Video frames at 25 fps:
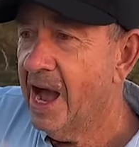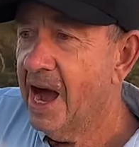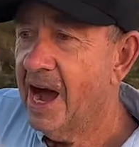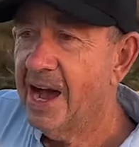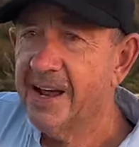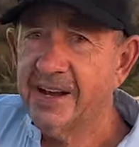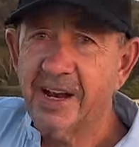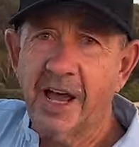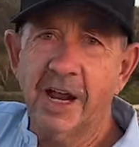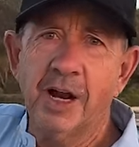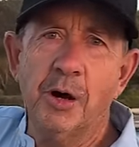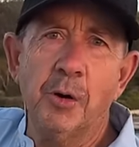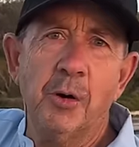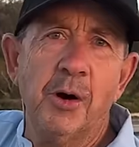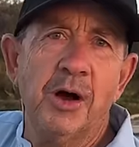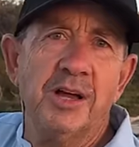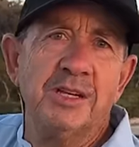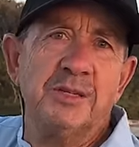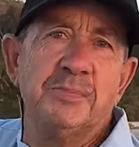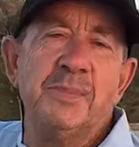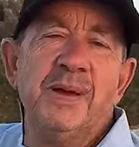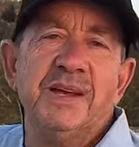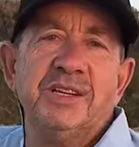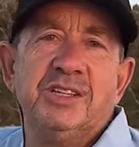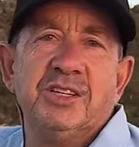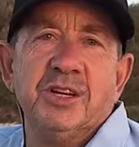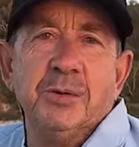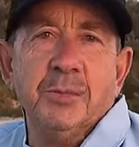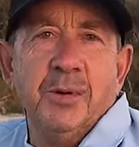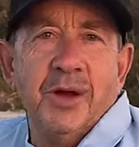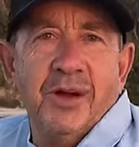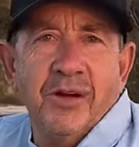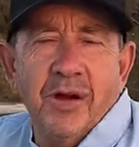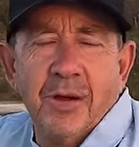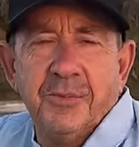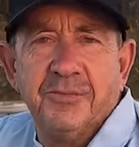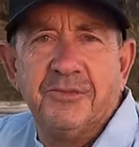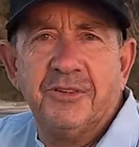I don't always mention
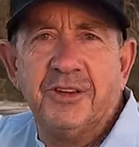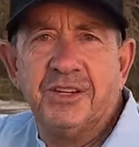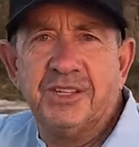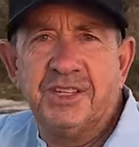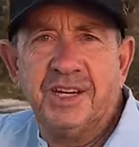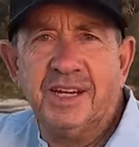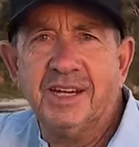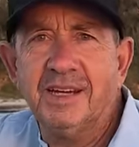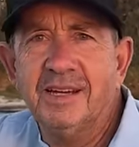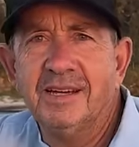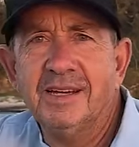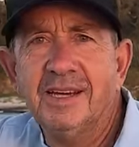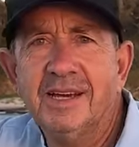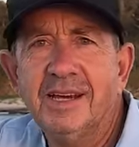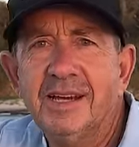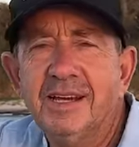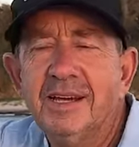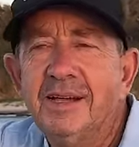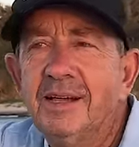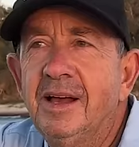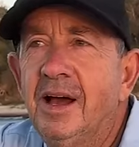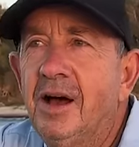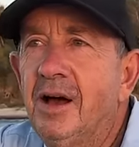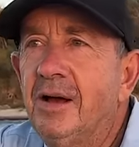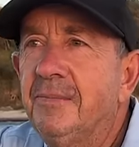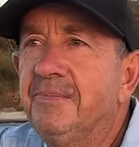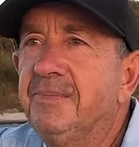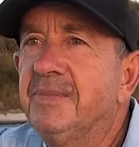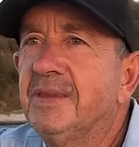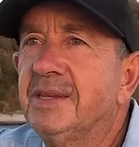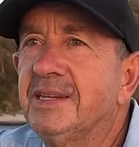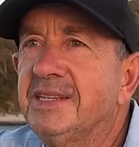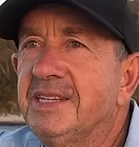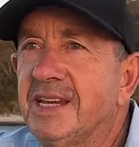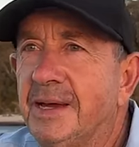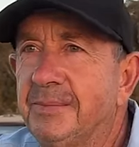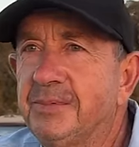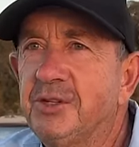where I'm fishing.
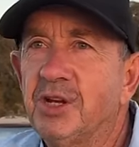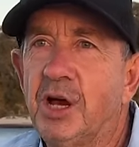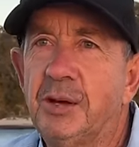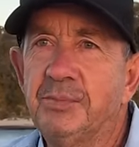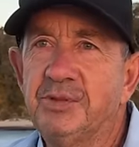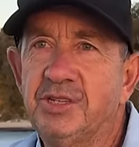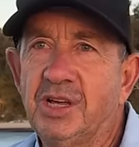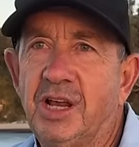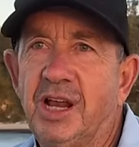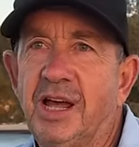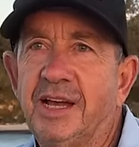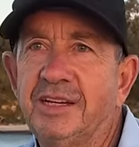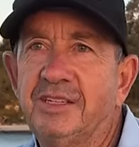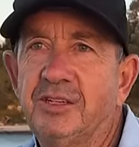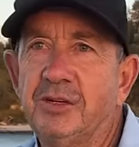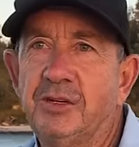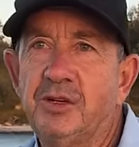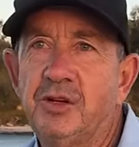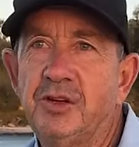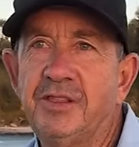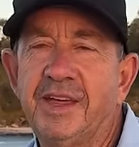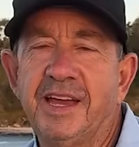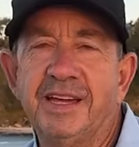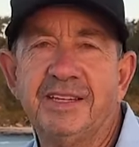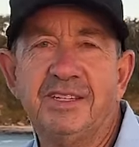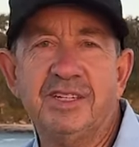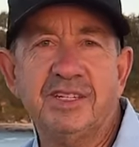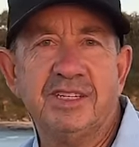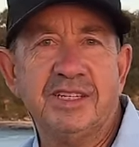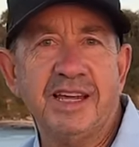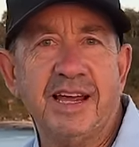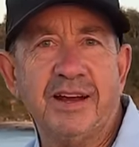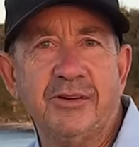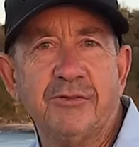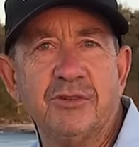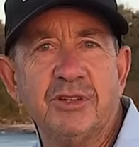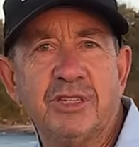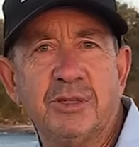Sometimes I like to do that just
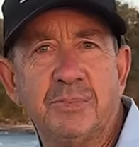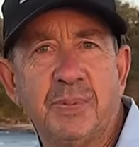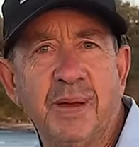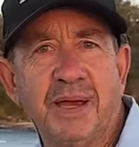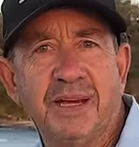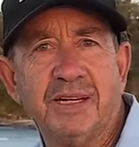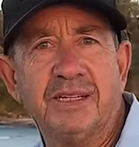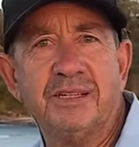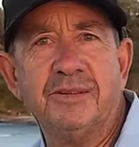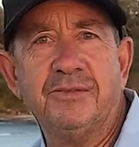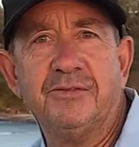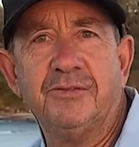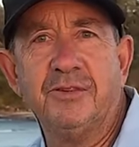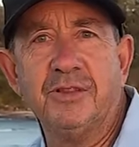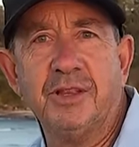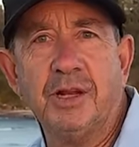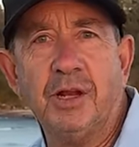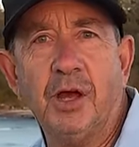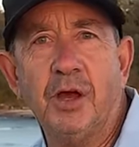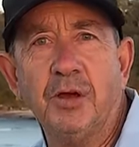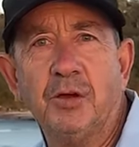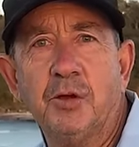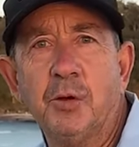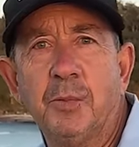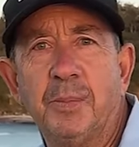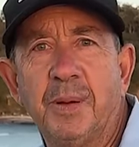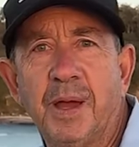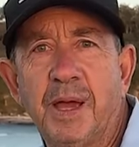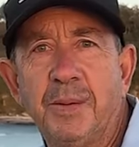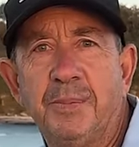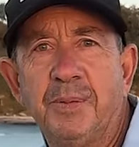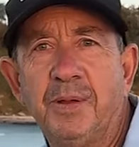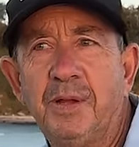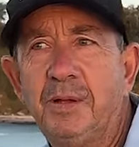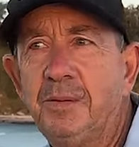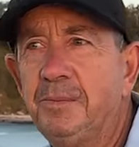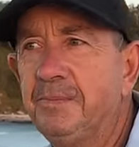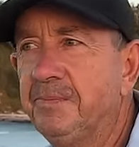out of respect for the local
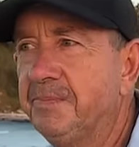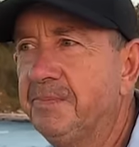people.